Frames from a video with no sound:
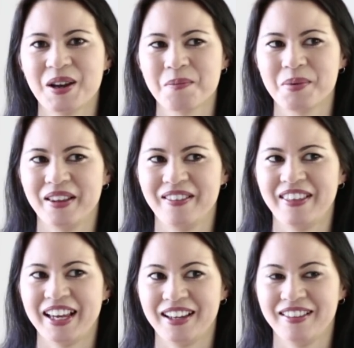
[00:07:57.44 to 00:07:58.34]
But
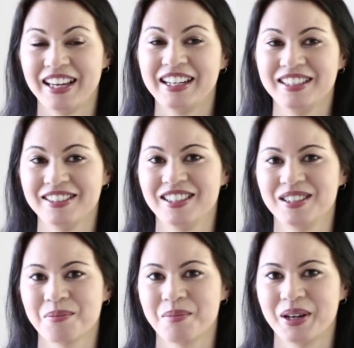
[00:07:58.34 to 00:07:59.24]
that is
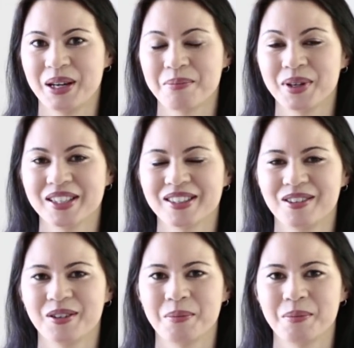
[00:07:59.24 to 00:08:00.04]
just my personal